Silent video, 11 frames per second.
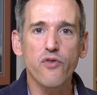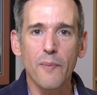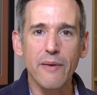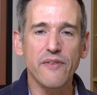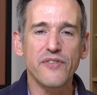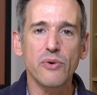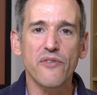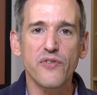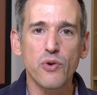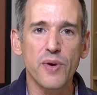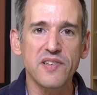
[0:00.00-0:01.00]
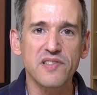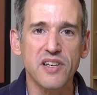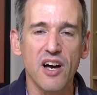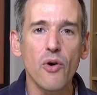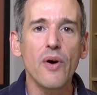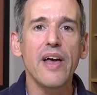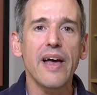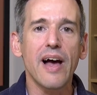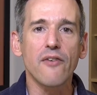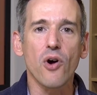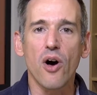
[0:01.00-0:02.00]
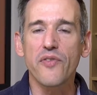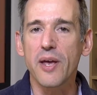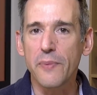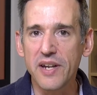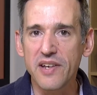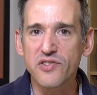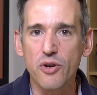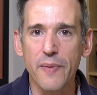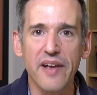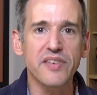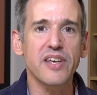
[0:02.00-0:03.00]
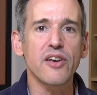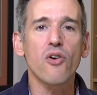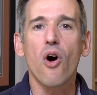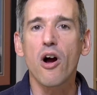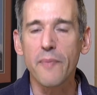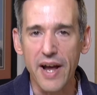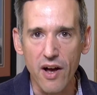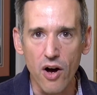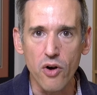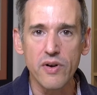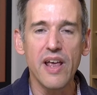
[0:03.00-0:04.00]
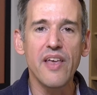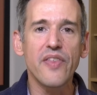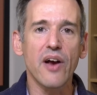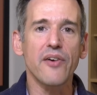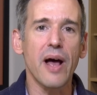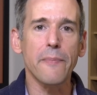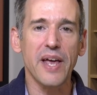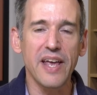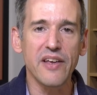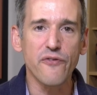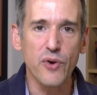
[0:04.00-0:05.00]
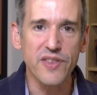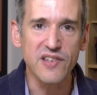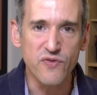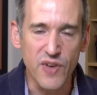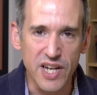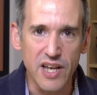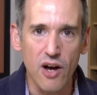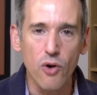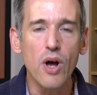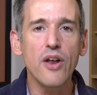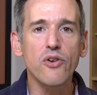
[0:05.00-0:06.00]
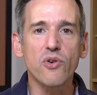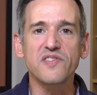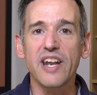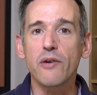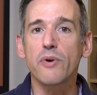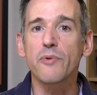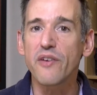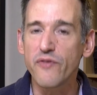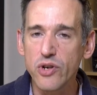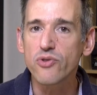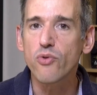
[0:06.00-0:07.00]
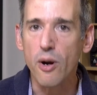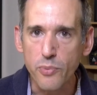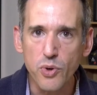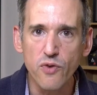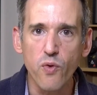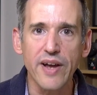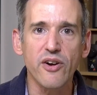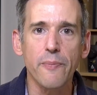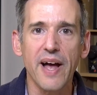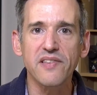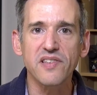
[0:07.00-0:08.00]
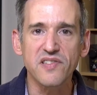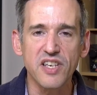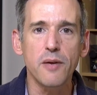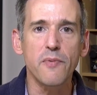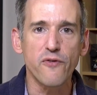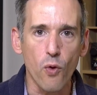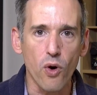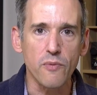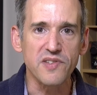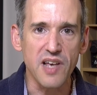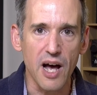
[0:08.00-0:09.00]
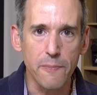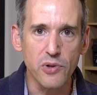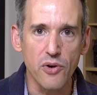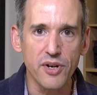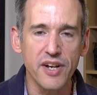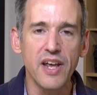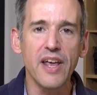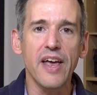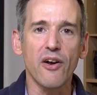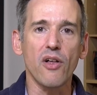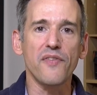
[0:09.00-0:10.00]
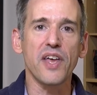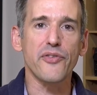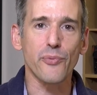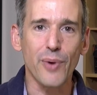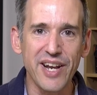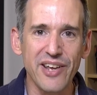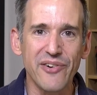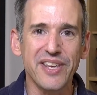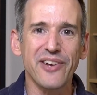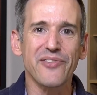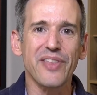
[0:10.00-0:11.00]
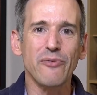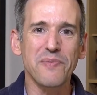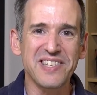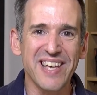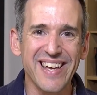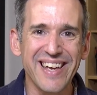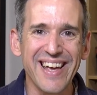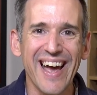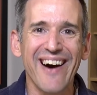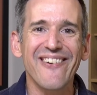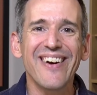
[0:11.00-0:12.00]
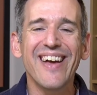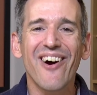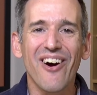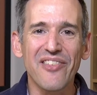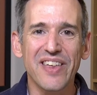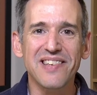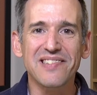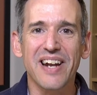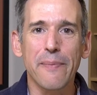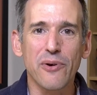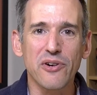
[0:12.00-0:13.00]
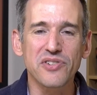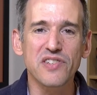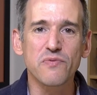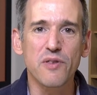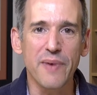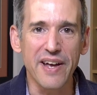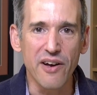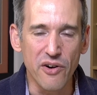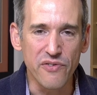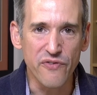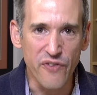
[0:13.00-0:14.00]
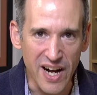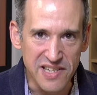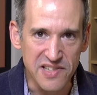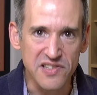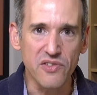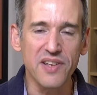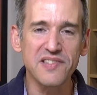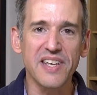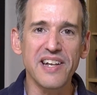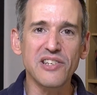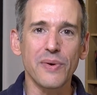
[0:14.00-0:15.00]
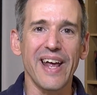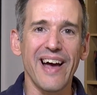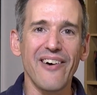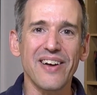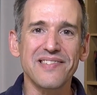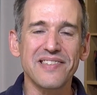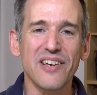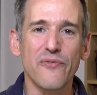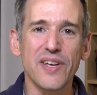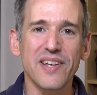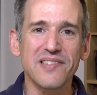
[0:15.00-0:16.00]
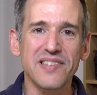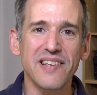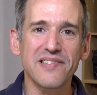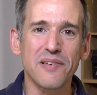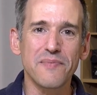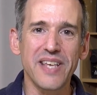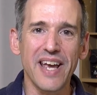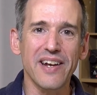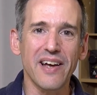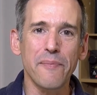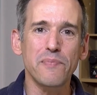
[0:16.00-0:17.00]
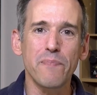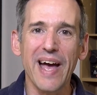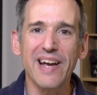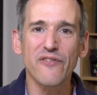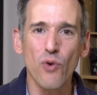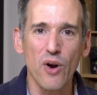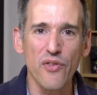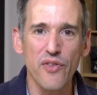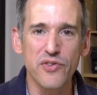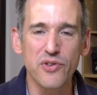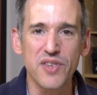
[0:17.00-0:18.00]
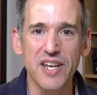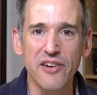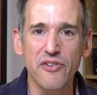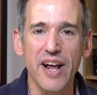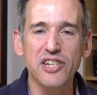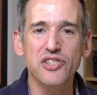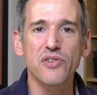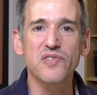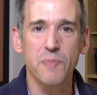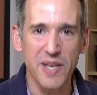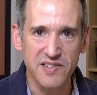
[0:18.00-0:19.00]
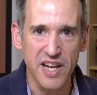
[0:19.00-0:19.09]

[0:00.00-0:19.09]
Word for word: for my review a few weeks ago. However, all the opinions you're about to hear are my own. They are not paying for this video, nor has anyone reviewed or approved what you're about to see before it was uploaded, and all the other radio gear that we'll be taking out are things that I purchased with my own funds. So let's get into it now and see if we can send some data back and forth to the International Space